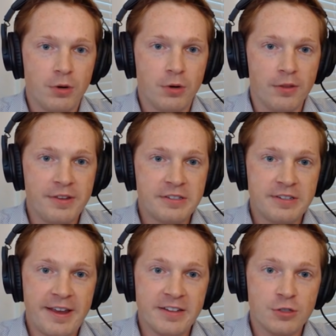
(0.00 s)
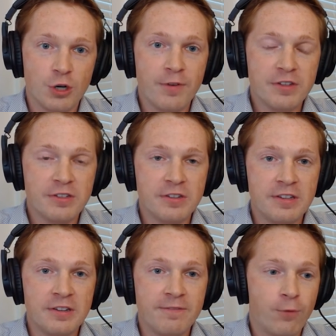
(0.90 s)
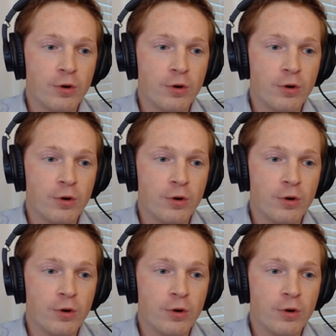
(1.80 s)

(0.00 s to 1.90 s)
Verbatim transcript: to all these enhanced services and